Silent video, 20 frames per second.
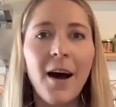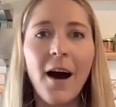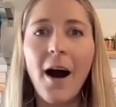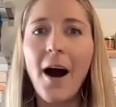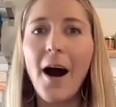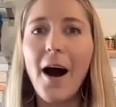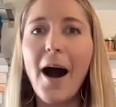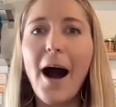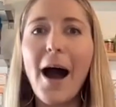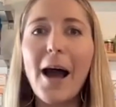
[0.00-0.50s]

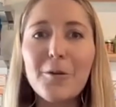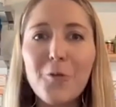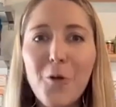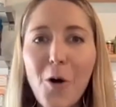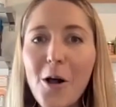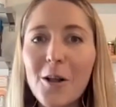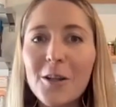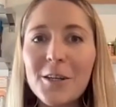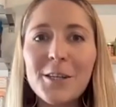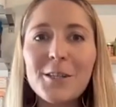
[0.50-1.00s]
high
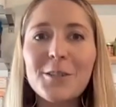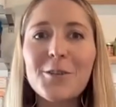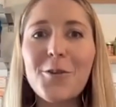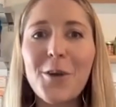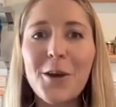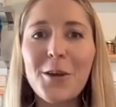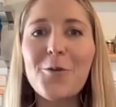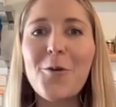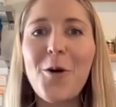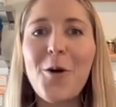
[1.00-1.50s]
quality so
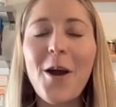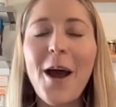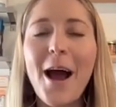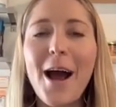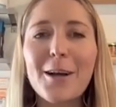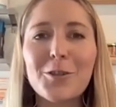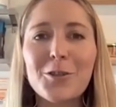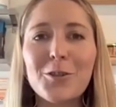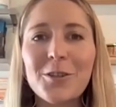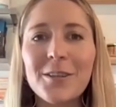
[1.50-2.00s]
that you are
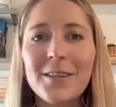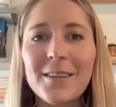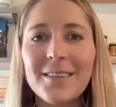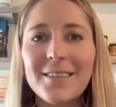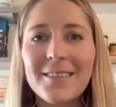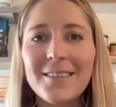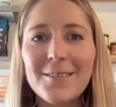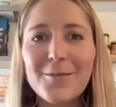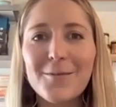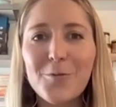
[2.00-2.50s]

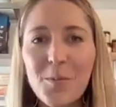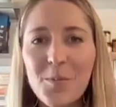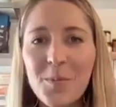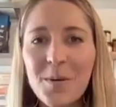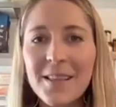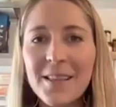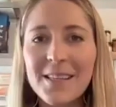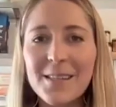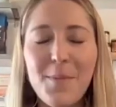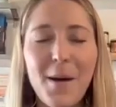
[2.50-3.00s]
actually
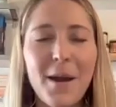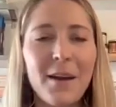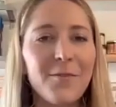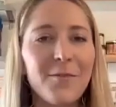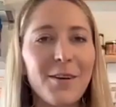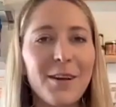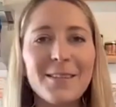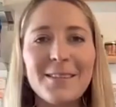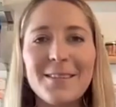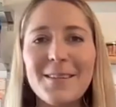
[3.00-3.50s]
reaping these
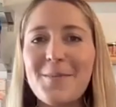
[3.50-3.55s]
benefits.